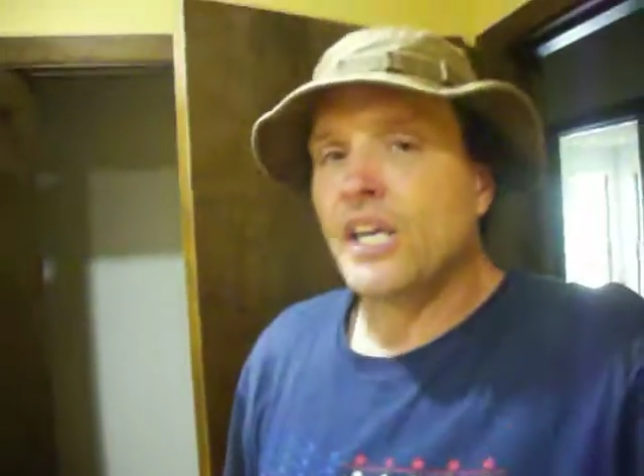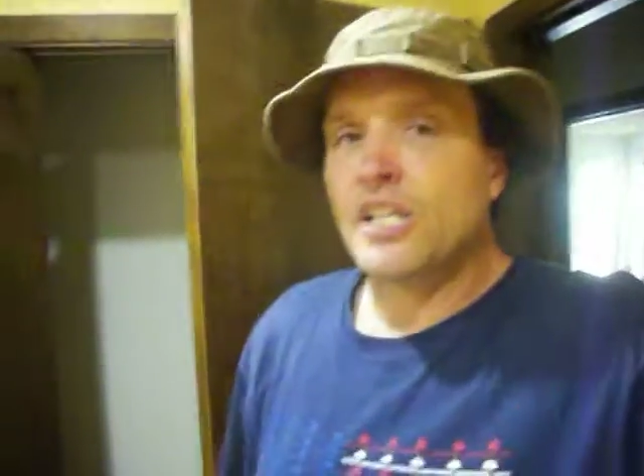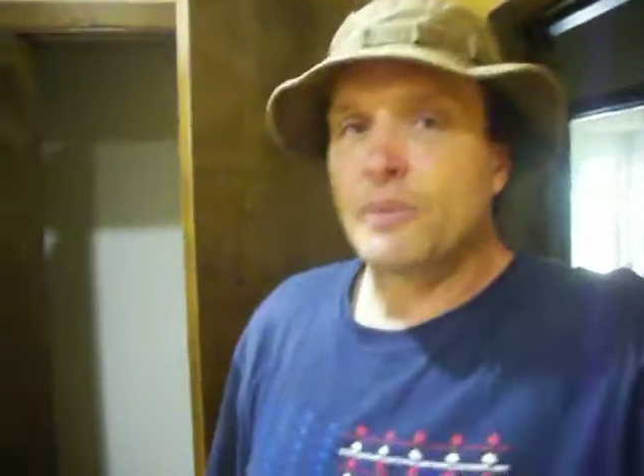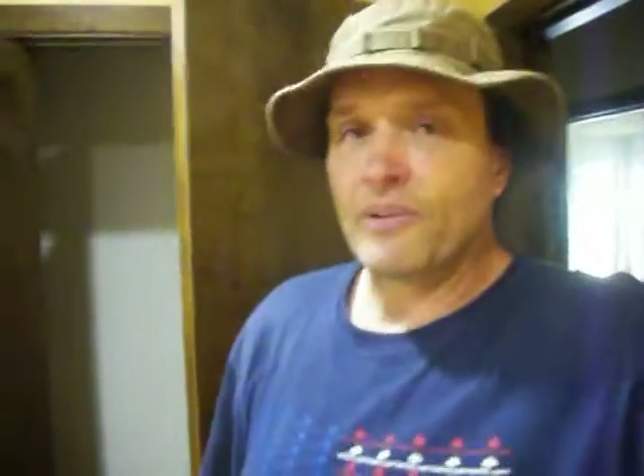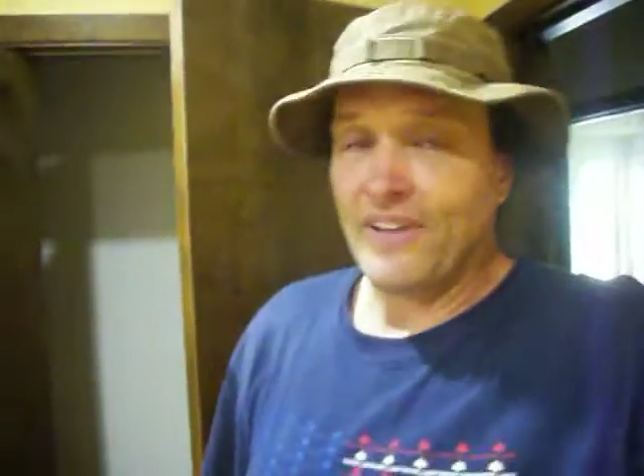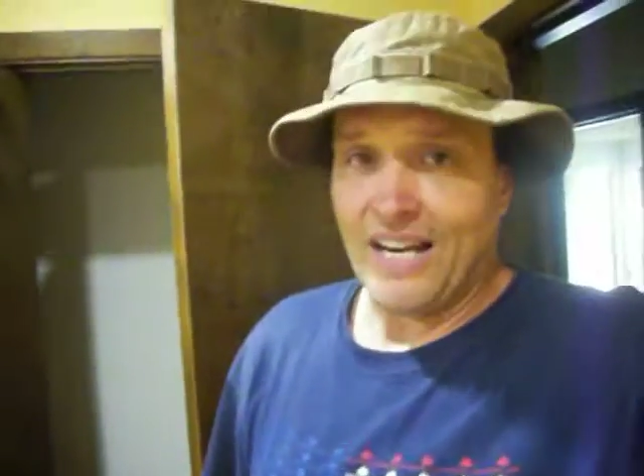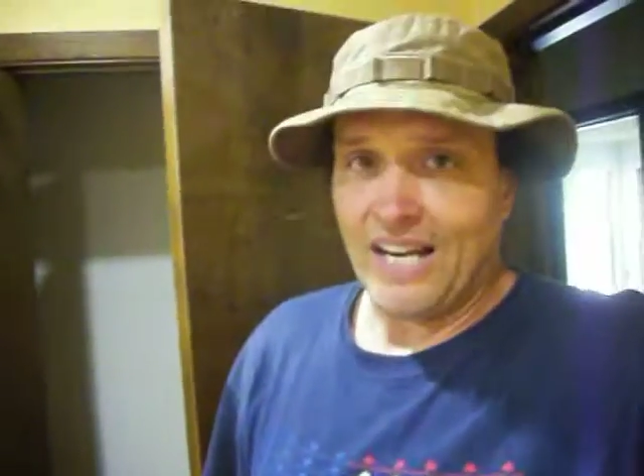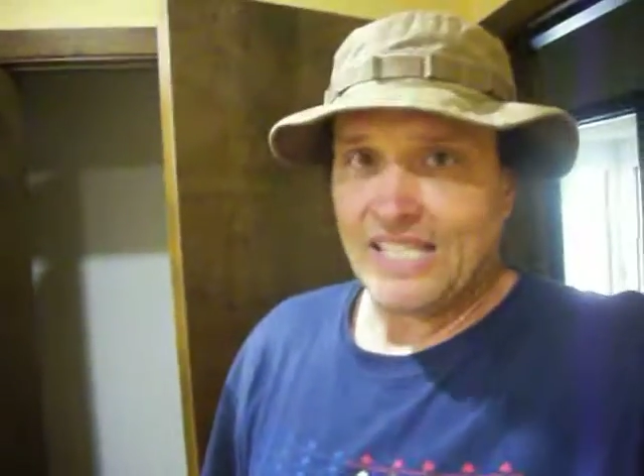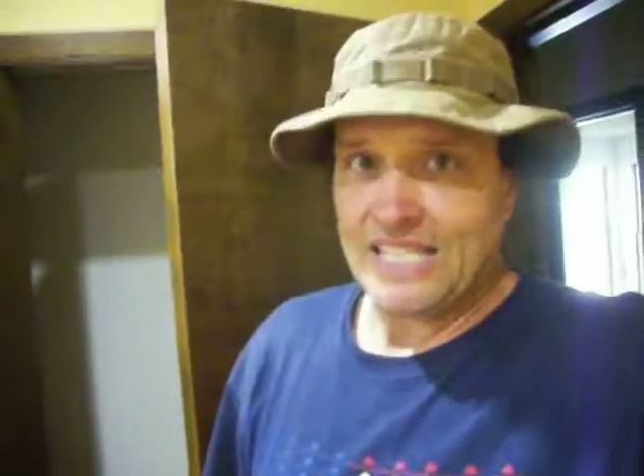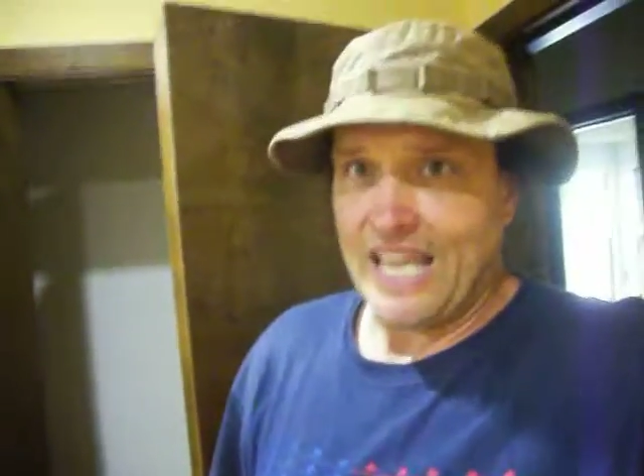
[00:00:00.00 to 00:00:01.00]
to prevent
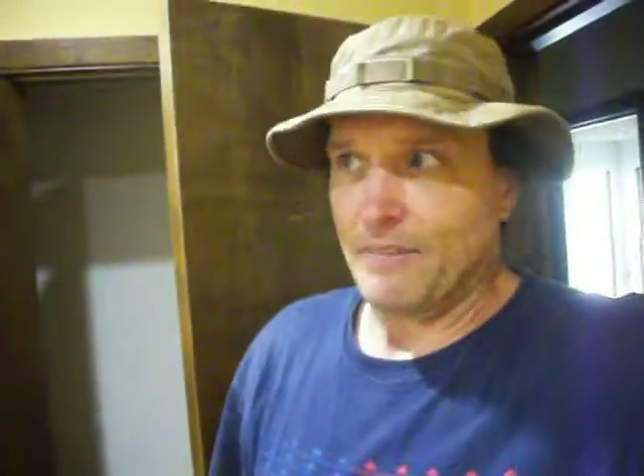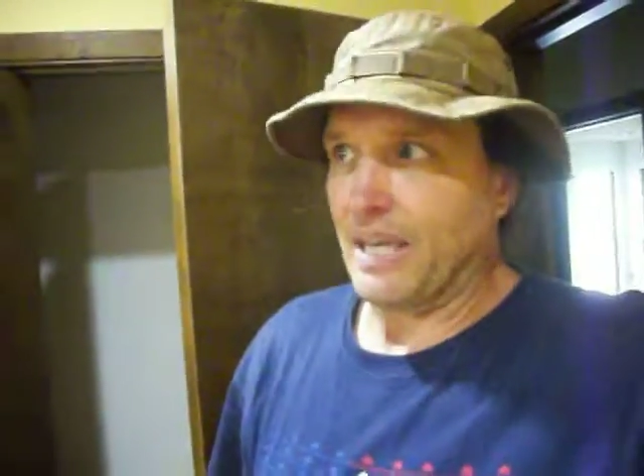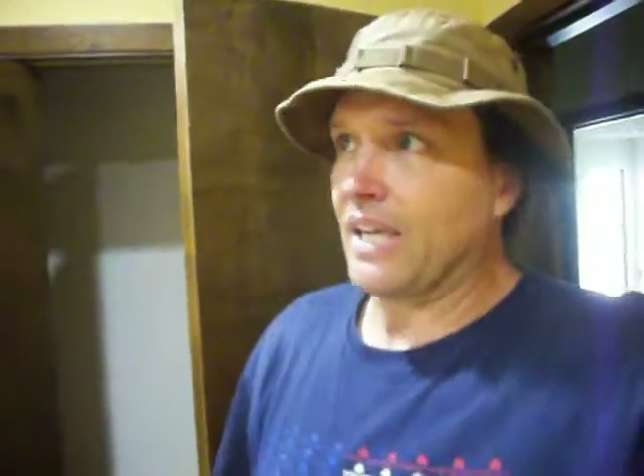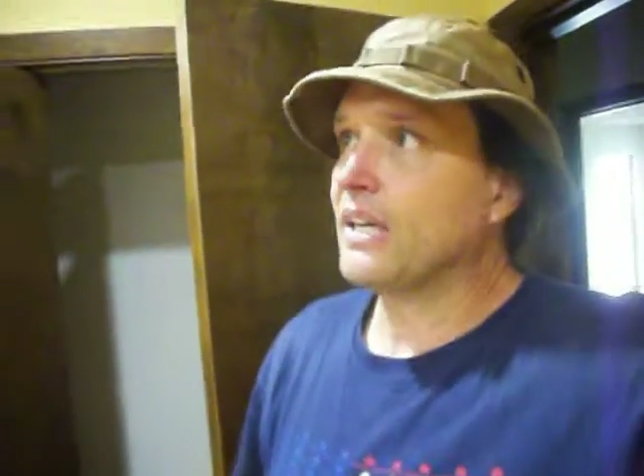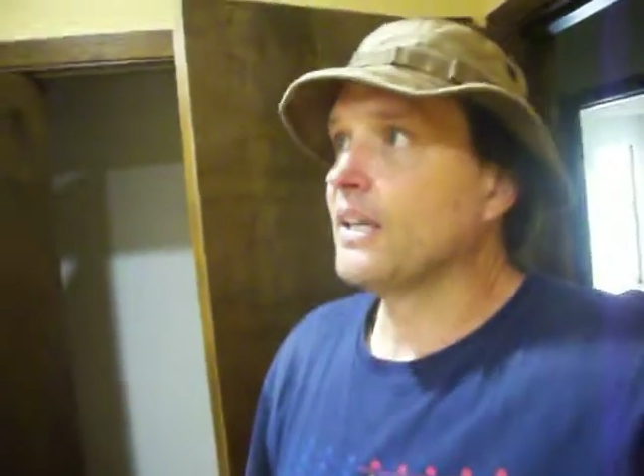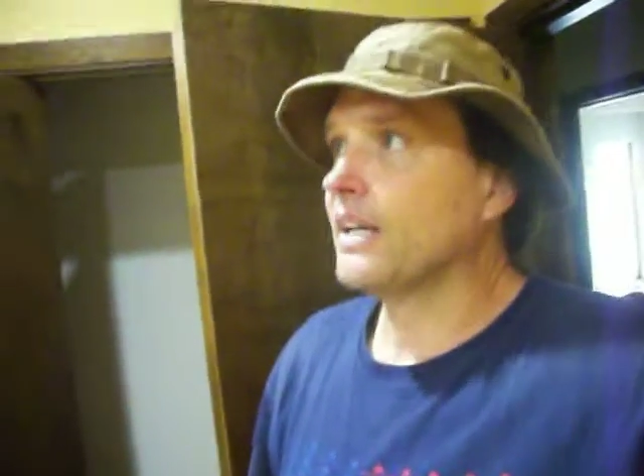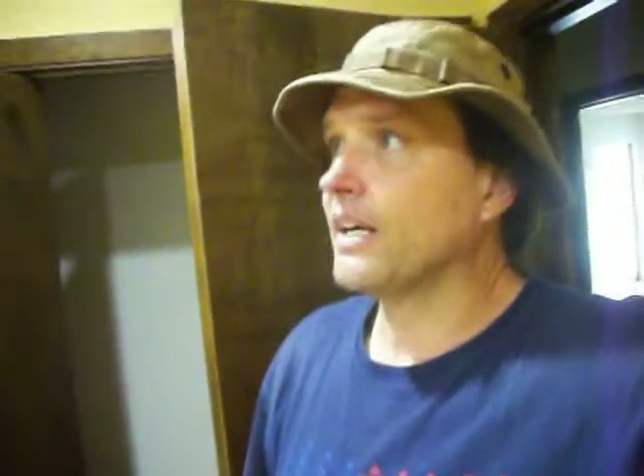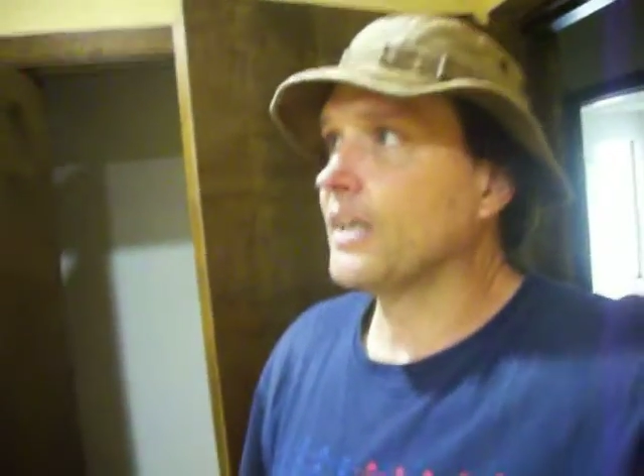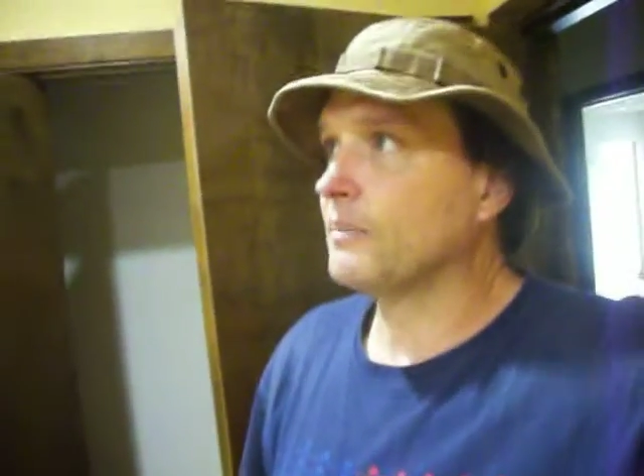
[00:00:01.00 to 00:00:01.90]
ice damming um,